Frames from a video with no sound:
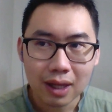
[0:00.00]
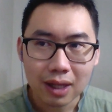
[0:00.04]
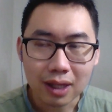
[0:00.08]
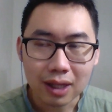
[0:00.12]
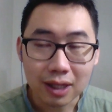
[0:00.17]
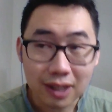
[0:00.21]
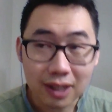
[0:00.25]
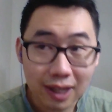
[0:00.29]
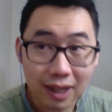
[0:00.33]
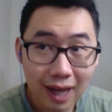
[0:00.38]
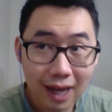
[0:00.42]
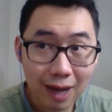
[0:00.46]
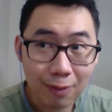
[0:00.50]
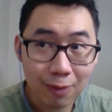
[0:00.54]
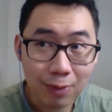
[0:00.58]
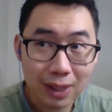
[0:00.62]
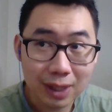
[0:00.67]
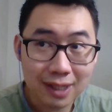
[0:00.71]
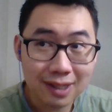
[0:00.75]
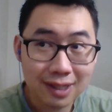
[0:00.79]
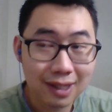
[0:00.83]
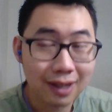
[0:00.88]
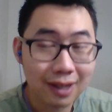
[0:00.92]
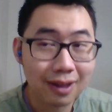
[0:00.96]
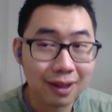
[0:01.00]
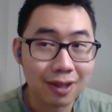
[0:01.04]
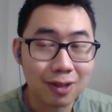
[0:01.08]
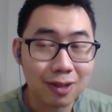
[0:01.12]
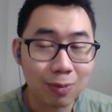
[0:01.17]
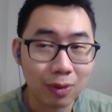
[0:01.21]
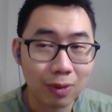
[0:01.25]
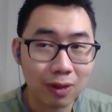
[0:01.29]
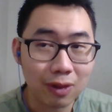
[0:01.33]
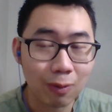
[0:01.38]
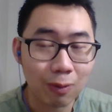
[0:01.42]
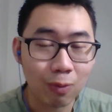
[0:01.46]
Because again, we see this
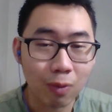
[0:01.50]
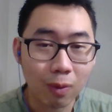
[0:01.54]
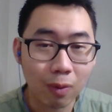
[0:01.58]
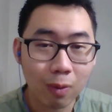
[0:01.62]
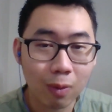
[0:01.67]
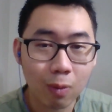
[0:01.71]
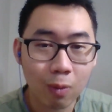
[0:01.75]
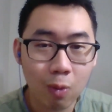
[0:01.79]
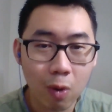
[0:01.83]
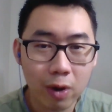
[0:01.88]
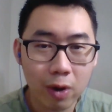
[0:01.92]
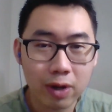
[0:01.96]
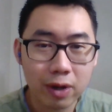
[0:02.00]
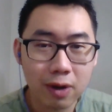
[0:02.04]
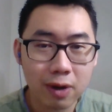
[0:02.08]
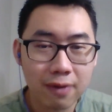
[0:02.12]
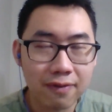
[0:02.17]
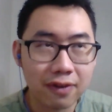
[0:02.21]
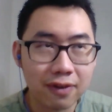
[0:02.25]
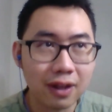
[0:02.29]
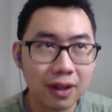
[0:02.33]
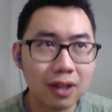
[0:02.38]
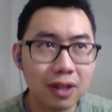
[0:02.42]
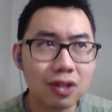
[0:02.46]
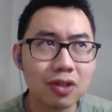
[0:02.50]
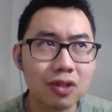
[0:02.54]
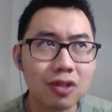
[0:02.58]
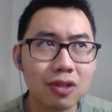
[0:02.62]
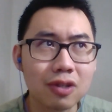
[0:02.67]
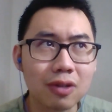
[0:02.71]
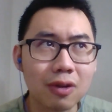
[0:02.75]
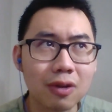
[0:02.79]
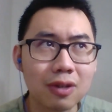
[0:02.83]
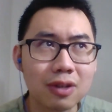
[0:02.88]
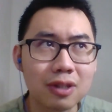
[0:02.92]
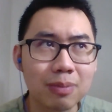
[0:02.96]
with the warrior village in
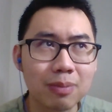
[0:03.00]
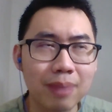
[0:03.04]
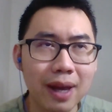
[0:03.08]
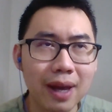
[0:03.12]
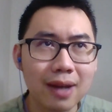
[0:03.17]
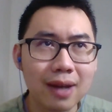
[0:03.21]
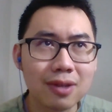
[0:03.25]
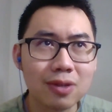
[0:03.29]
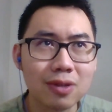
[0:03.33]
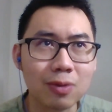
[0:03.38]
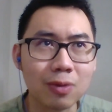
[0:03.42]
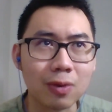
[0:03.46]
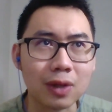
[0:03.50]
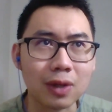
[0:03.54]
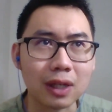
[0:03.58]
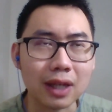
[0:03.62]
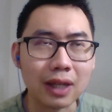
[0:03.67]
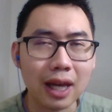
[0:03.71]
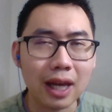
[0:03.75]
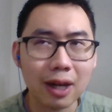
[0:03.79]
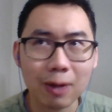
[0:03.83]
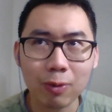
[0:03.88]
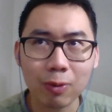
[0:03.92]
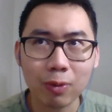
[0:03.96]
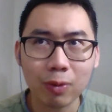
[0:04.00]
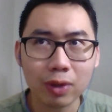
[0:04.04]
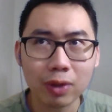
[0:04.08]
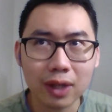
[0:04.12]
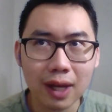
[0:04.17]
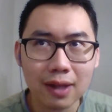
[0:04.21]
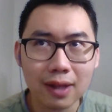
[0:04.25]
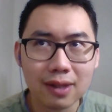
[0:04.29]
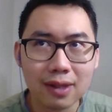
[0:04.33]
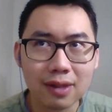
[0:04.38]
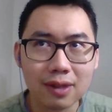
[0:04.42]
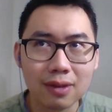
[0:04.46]
Stark's backstory, and we'll
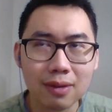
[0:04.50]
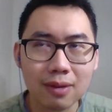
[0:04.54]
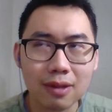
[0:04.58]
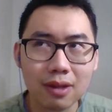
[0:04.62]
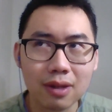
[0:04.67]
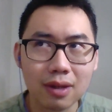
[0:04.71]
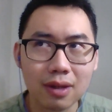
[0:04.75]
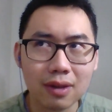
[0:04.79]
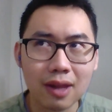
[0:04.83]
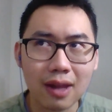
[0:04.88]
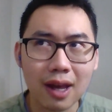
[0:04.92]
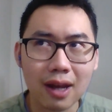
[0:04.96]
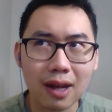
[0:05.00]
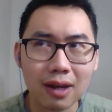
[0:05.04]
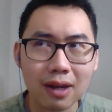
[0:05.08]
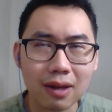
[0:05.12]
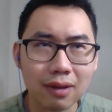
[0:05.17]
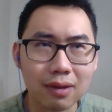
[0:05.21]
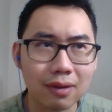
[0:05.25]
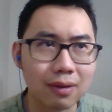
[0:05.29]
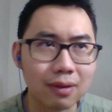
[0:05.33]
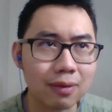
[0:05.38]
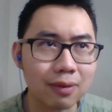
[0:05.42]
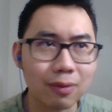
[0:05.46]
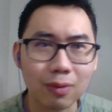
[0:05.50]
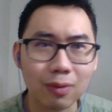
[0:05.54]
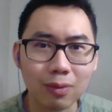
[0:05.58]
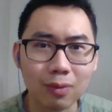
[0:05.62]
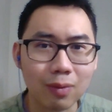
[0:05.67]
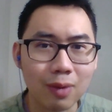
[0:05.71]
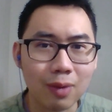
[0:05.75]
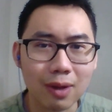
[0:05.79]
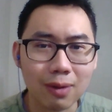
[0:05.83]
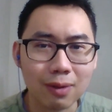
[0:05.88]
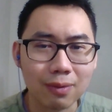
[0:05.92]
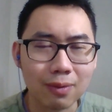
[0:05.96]
get to that
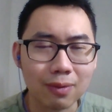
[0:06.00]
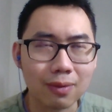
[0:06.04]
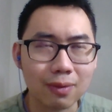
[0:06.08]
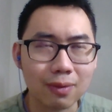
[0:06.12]
when